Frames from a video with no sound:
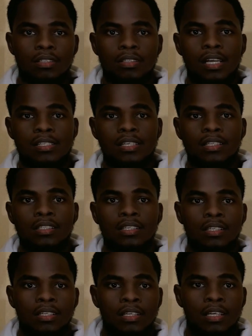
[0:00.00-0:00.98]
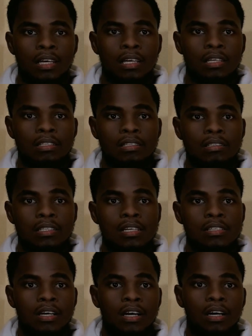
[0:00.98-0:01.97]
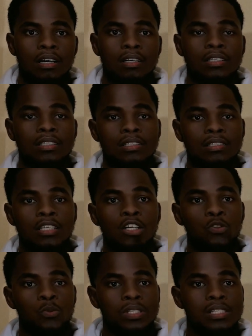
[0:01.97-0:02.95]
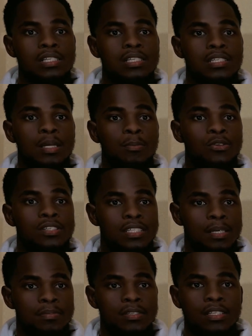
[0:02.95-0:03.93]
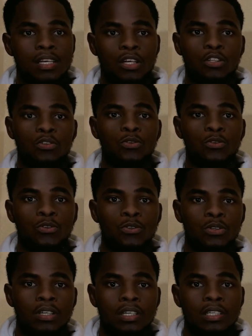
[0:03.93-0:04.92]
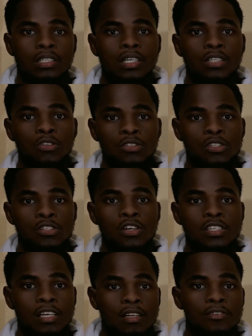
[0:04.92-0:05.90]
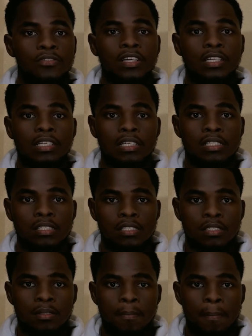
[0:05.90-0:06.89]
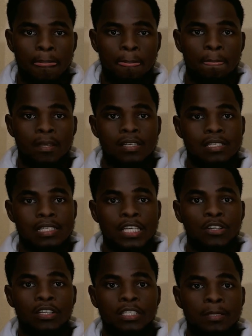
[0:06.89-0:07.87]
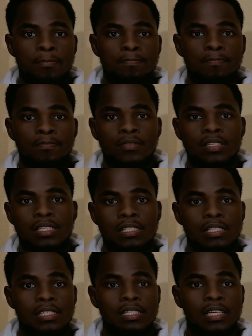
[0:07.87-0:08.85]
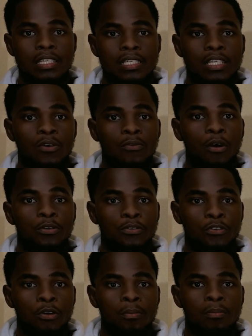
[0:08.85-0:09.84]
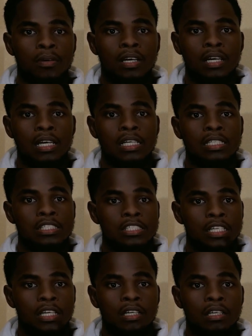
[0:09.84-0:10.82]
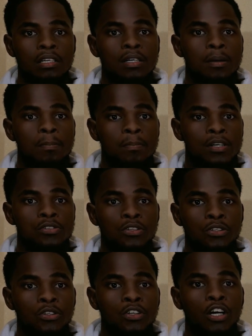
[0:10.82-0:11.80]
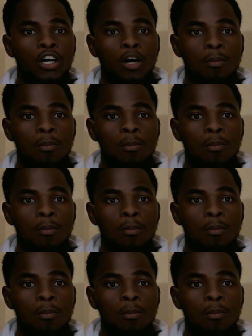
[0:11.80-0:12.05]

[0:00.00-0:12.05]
that's it. There's the 3 simple steps to introduce yourself in English. Say your name, say where you're from, share personal or